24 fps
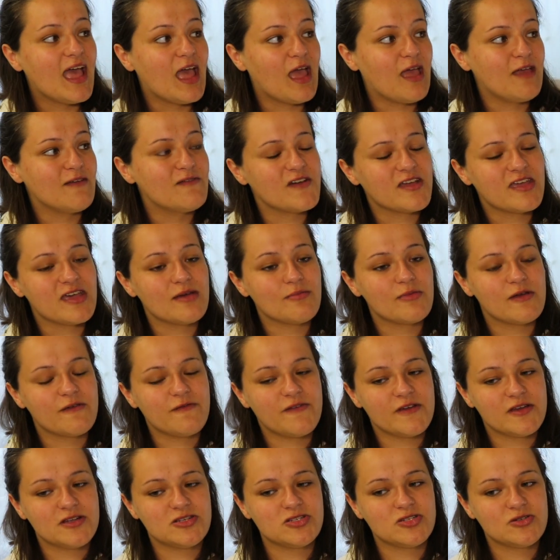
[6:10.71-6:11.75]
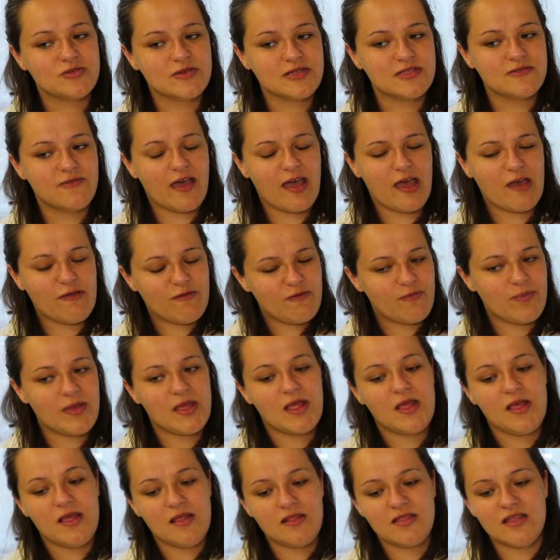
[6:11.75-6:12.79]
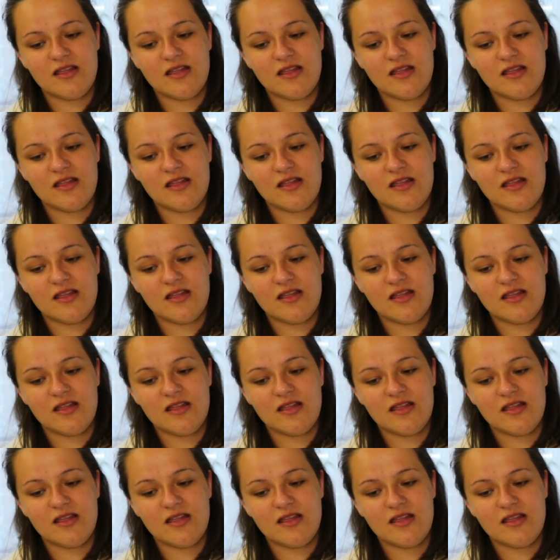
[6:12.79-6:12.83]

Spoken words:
If I get my first choice for FP,